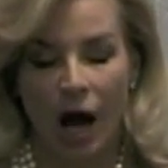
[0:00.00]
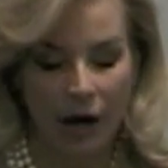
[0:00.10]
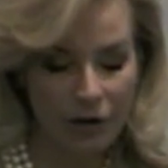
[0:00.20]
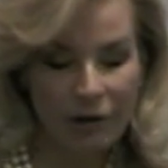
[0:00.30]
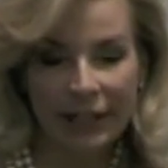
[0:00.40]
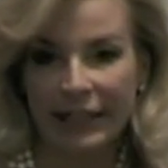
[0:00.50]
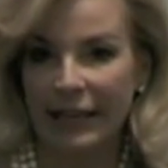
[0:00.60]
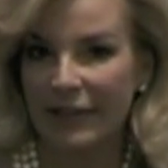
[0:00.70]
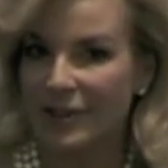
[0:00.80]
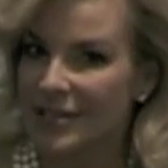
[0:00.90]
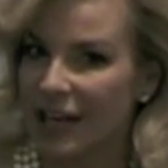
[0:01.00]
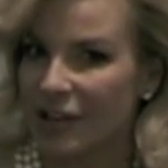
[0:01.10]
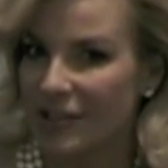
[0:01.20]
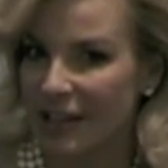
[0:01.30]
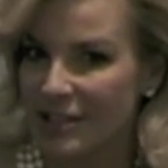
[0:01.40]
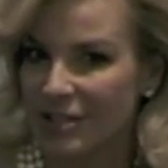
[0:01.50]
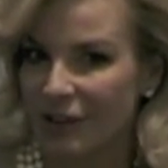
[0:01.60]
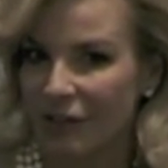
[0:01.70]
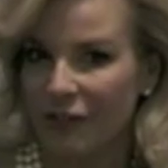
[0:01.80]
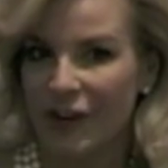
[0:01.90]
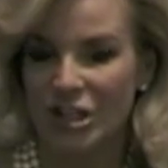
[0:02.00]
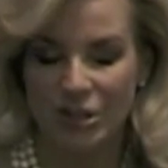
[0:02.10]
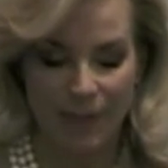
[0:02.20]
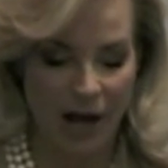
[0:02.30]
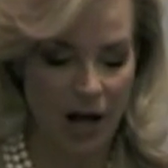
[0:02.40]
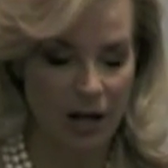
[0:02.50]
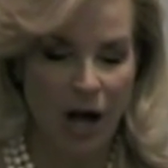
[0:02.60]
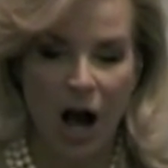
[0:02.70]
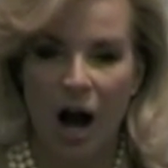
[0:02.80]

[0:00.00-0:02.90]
Are you cleaning out those air ducts so you have a fresh smell?